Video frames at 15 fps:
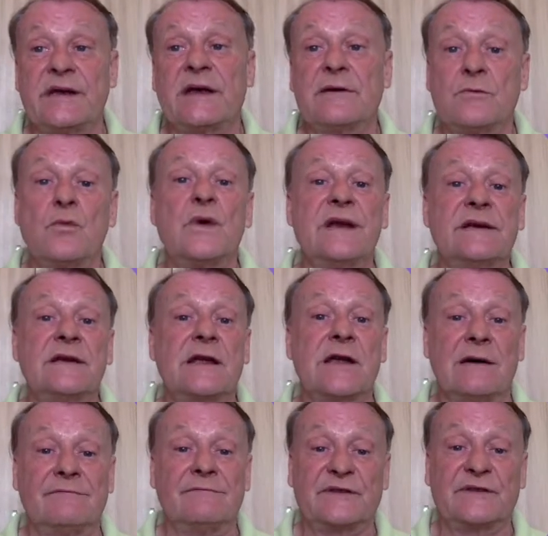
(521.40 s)
and win
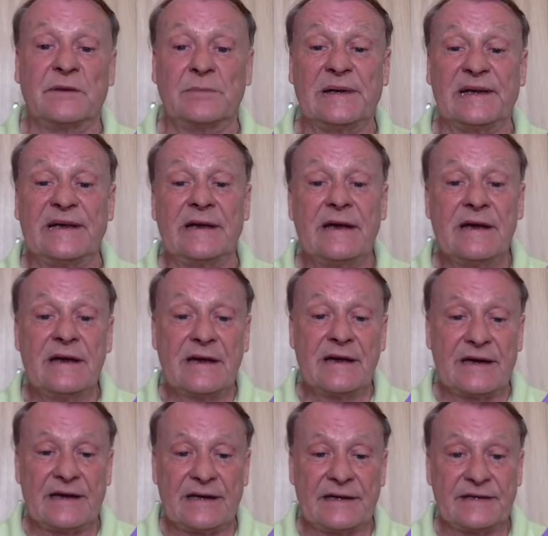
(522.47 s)
comfortably,
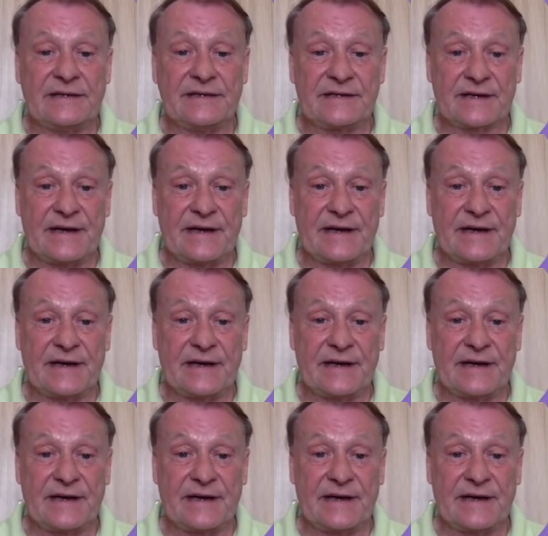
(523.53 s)
and